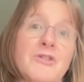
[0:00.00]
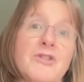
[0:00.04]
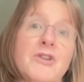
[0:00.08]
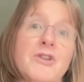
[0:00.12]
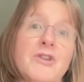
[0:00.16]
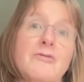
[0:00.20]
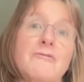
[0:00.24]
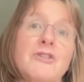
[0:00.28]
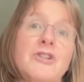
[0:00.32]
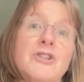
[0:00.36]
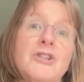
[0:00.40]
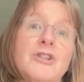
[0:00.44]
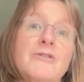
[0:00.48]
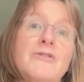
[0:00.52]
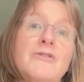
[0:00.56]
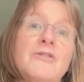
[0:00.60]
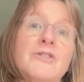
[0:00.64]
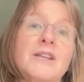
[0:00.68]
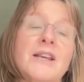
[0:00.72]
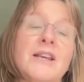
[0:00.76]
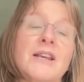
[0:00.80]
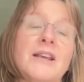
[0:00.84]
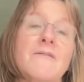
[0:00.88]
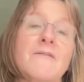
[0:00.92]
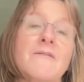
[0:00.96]
So you're
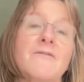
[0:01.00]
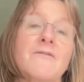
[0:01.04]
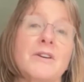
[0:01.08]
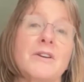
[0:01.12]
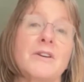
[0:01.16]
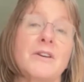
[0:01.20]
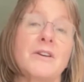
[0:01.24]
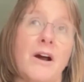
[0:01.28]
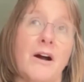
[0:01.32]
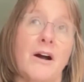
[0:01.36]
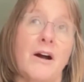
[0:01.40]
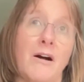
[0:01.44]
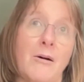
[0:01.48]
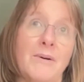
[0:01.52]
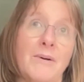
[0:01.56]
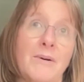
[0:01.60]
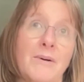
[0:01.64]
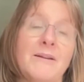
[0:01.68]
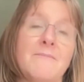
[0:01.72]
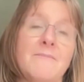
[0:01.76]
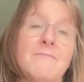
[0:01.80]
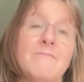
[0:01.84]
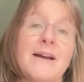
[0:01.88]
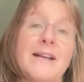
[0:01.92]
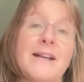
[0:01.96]
reducing the
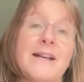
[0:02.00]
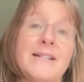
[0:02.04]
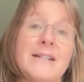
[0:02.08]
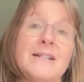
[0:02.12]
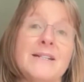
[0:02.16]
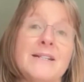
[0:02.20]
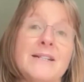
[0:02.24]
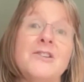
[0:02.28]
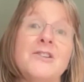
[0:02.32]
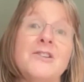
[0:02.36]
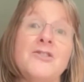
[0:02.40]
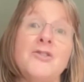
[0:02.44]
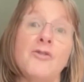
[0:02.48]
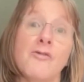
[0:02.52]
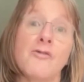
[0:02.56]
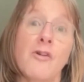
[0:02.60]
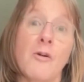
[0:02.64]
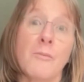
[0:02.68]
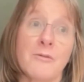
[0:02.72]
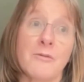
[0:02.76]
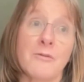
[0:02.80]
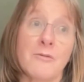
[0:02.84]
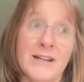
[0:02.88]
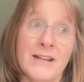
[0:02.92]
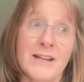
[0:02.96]
carbon embedded in your
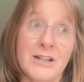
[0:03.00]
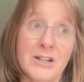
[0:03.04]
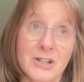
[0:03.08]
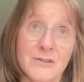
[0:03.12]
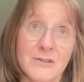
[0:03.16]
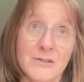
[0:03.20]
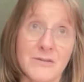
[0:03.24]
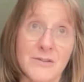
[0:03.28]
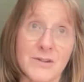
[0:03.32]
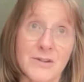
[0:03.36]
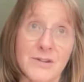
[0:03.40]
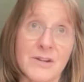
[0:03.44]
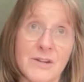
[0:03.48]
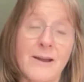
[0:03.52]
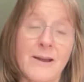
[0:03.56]
operations.